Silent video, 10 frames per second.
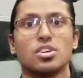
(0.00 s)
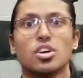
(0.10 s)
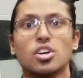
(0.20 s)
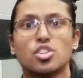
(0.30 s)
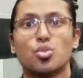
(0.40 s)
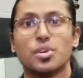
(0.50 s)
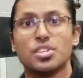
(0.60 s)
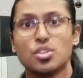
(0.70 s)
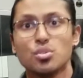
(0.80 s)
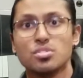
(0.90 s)
to
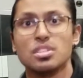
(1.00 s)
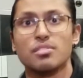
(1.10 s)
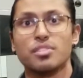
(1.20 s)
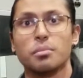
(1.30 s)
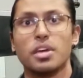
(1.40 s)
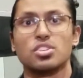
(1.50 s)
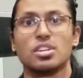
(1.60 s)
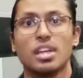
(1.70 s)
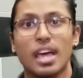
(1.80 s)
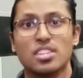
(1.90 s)
reduce the inflammation
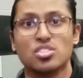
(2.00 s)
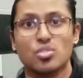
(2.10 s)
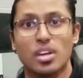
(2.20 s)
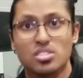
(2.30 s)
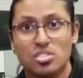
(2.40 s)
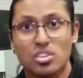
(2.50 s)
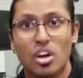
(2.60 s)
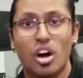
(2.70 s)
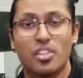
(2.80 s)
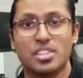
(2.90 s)
and stress
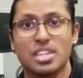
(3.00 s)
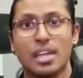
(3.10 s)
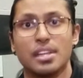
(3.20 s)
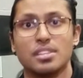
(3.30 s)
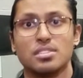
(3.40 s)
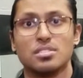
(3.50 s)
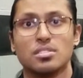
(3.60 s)
on the tendons.